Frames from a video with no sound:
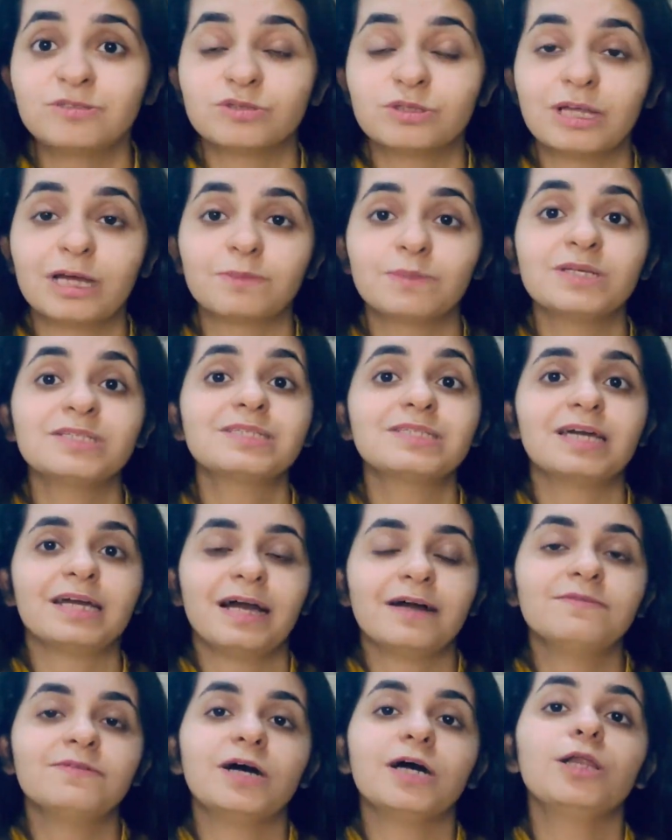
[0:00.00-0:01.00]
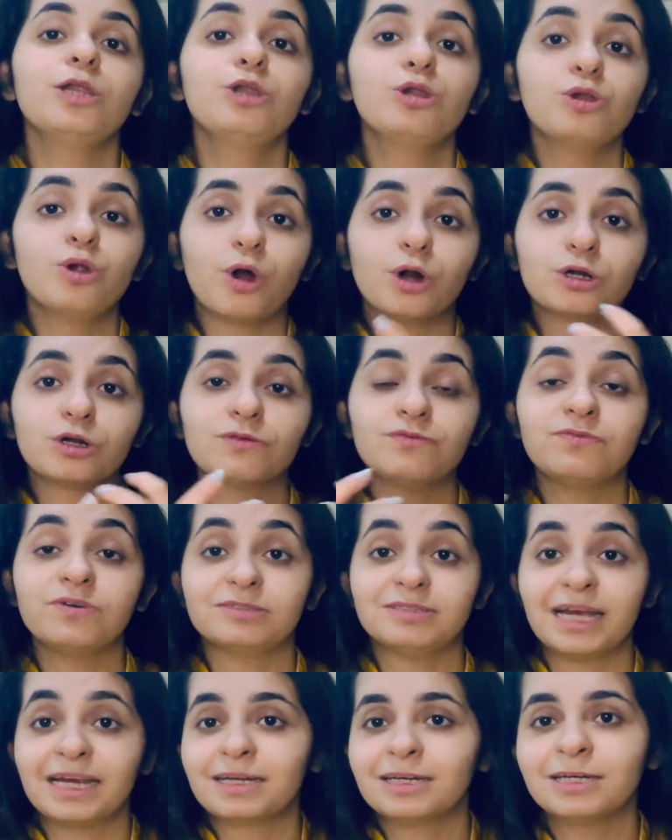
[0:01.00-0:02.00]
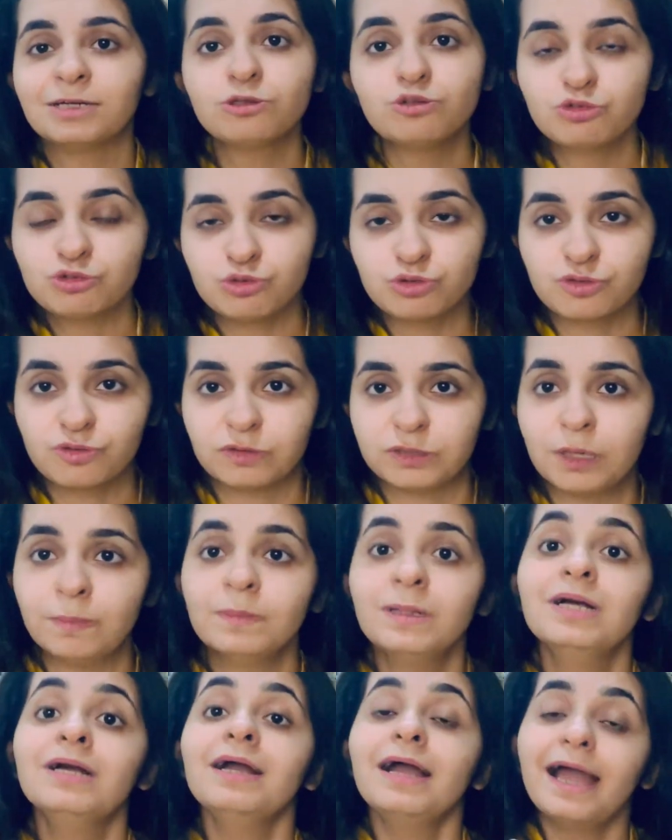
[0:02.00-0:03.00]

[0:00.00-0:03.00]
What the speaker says: So that means they have a lot of variety to choose from,